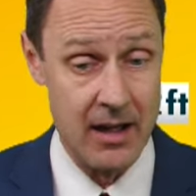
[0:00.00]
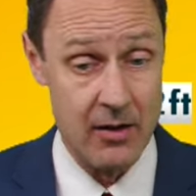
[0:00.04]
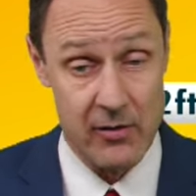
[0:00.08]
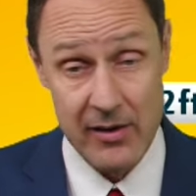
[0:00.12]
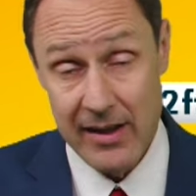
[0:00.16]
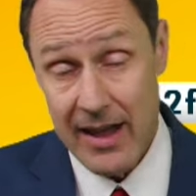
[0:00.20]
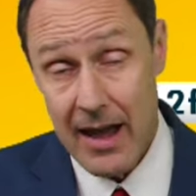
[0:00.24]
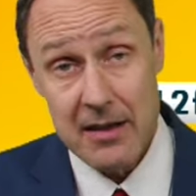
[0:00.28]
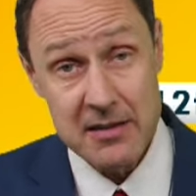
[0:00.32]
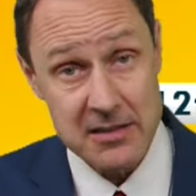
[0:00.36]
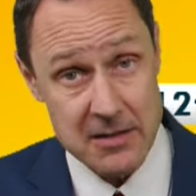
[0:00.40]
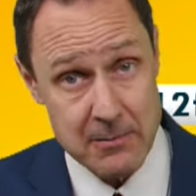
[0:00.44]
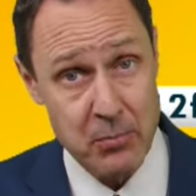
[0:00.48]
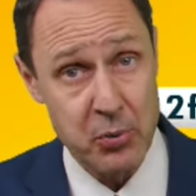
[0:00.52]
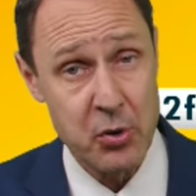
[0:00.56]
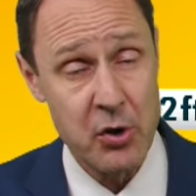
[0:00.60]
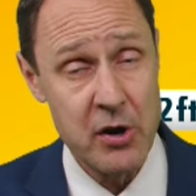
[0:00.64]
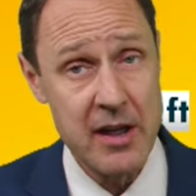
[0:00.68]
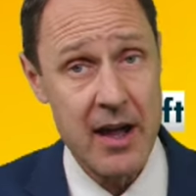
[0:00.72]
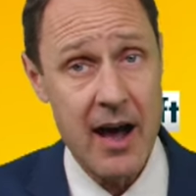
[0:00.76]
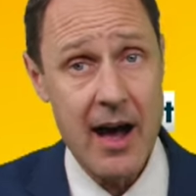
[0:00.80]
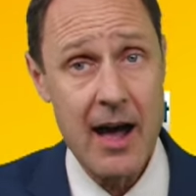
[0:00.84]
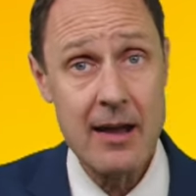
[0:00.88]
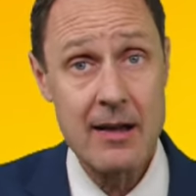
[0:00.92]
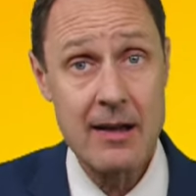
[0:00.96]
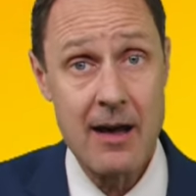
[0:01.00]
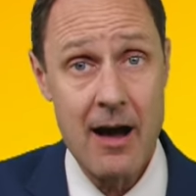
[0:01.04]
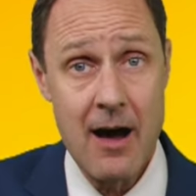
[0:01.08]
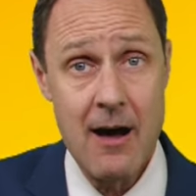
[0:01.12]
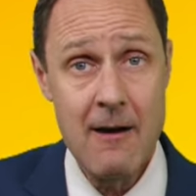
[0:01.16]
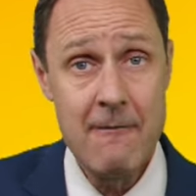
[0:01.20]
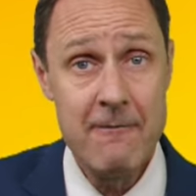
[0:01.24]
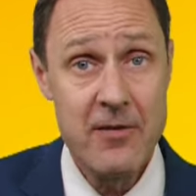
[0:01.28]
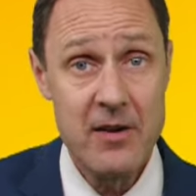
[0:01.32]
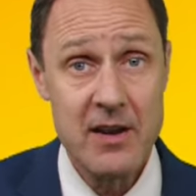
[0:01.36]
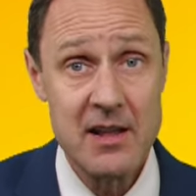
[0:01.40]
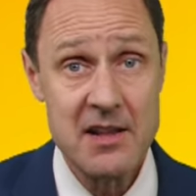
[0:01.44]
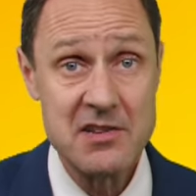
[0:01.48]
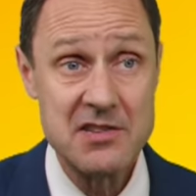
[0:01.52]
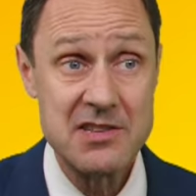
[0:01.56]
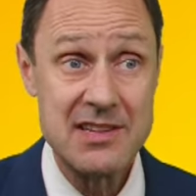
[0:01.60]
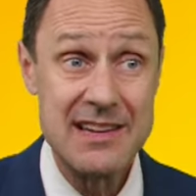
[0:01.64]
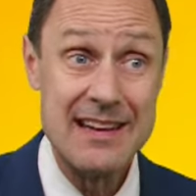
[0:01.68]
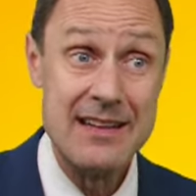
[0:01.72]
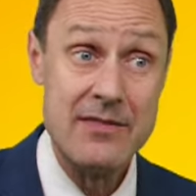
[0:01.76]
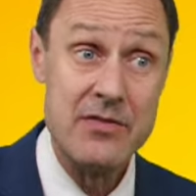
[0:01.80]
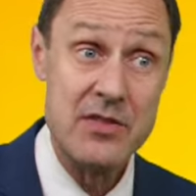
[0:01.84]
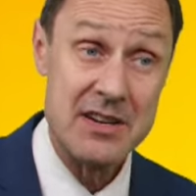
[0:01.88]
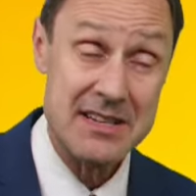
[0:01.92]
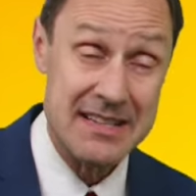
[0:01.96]
we got some pretty high confidence
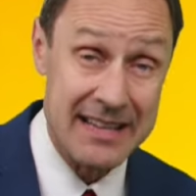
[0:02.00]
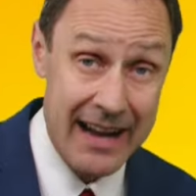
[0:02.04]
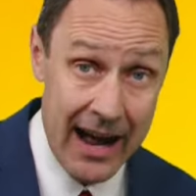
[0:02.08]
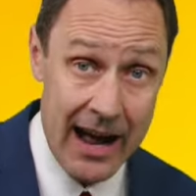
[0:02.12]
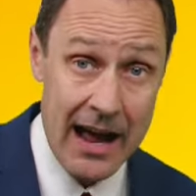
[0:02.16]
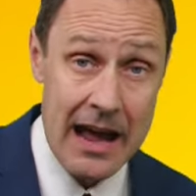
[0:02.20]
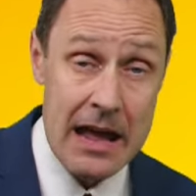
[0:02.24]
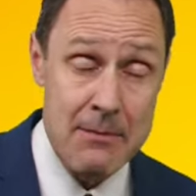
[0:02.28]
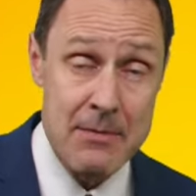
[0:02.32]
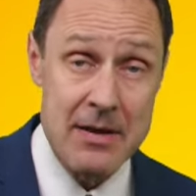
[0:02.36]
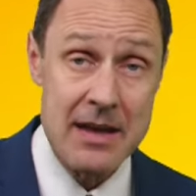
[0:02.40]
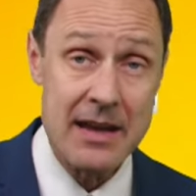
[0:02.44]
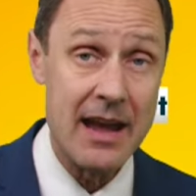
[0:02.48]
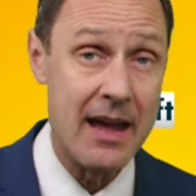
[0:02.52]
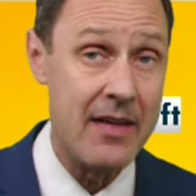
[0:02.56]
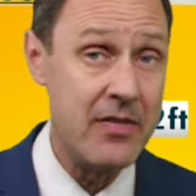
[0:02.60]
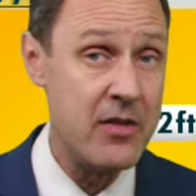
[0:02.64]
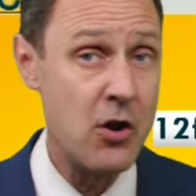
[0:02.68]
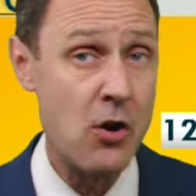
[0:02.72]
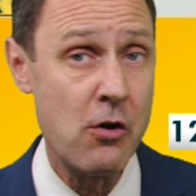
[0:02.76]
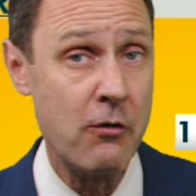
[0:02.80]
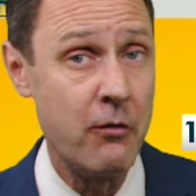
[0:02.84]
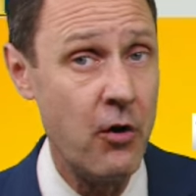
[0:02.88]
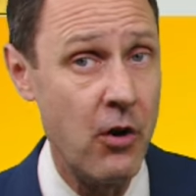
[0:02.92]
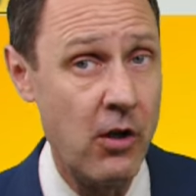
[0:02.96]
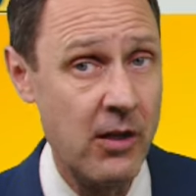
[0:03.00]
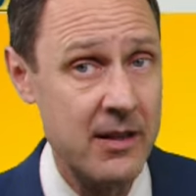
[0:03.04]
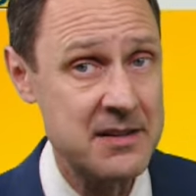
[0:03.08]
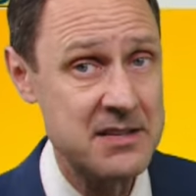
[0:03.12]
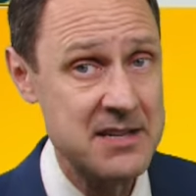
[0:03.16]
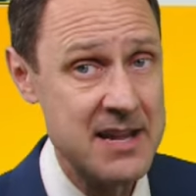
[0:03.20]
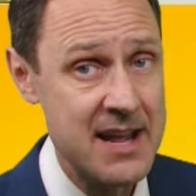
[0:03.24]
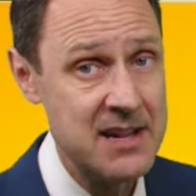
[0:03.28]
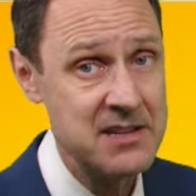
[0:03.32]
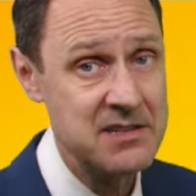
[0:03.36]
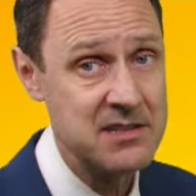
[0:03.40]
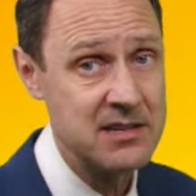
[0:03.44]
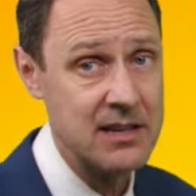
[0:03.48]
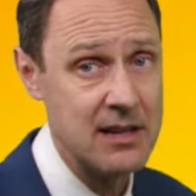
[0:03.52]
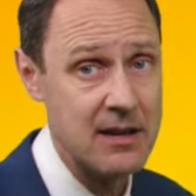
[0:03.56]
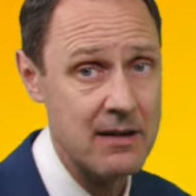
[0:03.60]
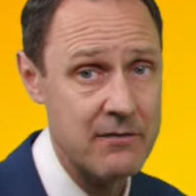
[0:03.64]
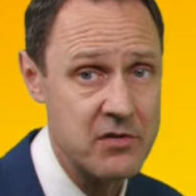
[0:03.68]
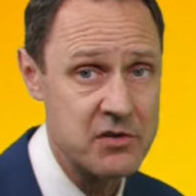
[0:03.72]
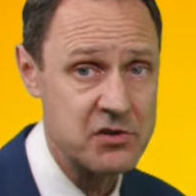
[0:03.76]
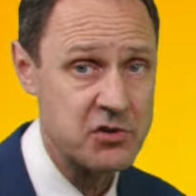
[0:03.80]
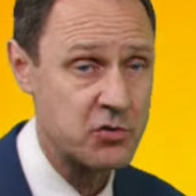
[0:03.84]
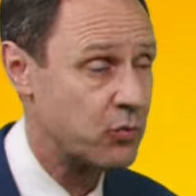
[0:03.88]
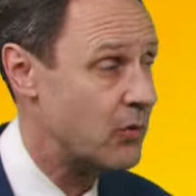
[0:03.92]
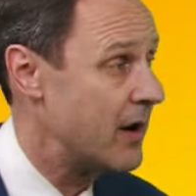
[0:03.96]
in the timing and the overall intensity
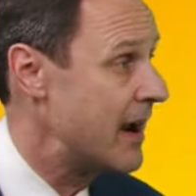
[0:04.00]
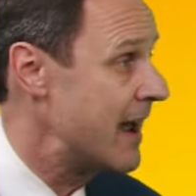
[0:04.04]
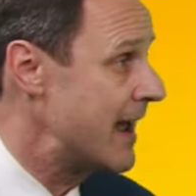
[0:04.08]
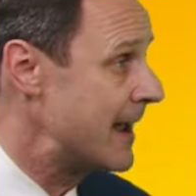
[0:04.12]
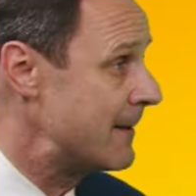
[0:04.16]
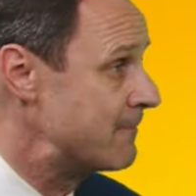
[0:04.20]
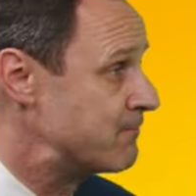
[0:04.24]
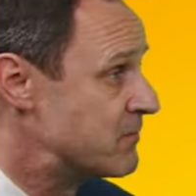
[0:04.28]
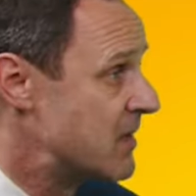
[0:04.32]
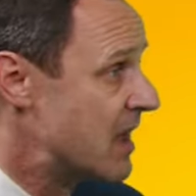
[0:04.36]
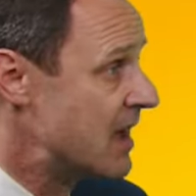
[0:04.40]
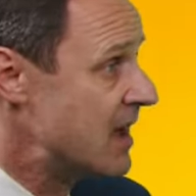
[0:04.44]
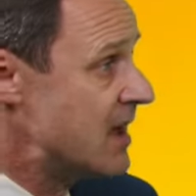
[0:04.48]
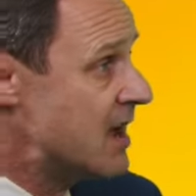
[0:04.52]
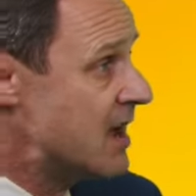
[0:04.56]
of this rain.